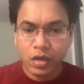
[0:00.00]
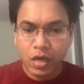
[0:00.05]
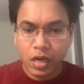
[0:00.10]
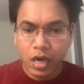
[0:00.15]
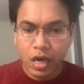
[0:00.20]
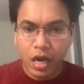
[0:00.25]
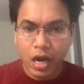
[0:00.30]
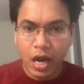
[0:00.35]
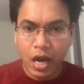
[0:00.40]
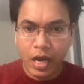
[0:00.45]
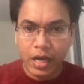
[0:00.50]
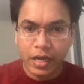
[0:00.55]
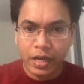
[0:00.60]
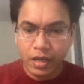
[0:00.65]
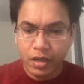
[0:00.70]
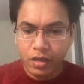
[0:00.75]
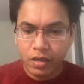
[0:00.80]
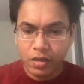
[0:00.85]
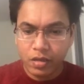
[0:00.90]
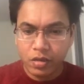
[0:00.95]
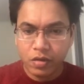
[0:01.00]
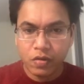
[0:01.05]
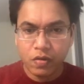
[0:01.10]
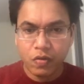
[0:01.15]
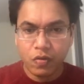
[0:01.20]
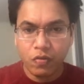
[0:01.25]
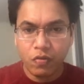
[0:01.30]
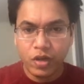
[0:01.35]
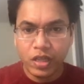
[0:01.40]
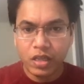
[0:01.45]
I
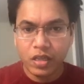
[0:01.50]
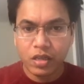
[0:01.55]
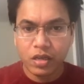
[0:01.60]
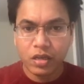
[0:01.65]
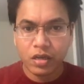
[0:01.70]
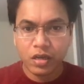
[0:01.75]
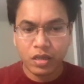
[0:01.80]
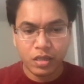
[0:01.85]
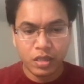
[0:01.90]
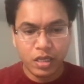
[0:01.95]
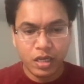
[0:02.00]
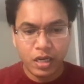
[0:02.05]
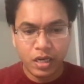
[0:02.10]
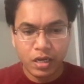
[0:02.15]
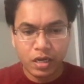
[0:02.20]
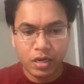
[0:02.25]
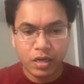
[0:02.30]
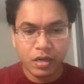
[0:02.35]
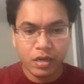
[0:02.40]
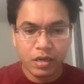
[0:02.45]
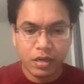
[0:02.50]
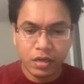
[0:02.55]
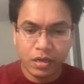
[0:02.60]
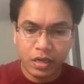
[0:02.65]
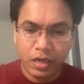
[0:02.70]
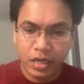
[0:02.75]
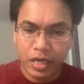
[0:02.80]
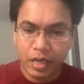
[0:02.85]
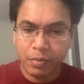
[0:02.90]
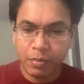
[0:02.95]
with the
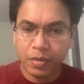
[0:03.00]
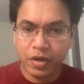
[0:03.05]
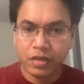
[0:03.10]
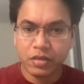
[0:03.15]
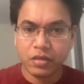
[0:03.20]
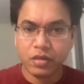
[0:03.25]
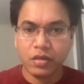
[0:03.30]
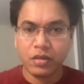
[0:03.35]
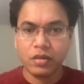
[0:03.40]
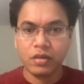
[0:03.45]
temp result.